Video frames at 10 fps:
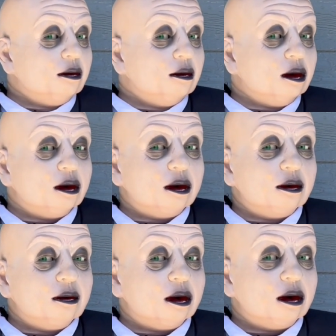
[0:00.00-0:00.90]
They'll
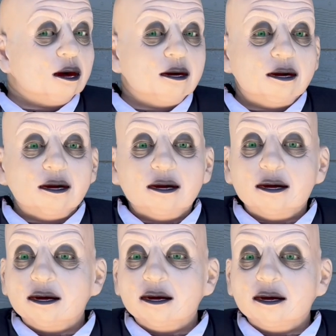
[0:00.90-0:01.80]
surprise you.
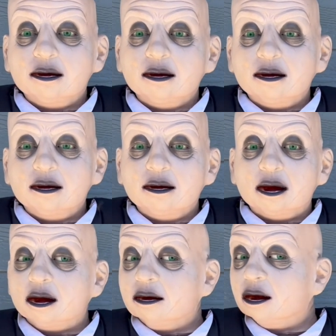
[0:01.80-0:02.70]

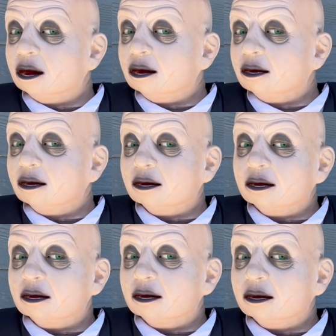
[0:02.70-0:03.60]
One bite
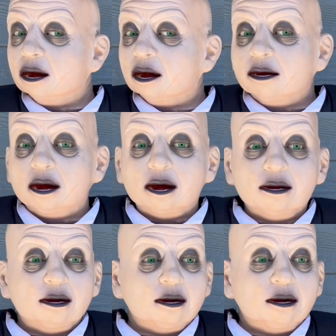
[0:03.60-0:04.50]
is like a
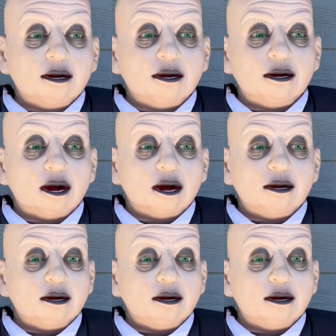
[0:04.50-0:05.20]
knife in the back.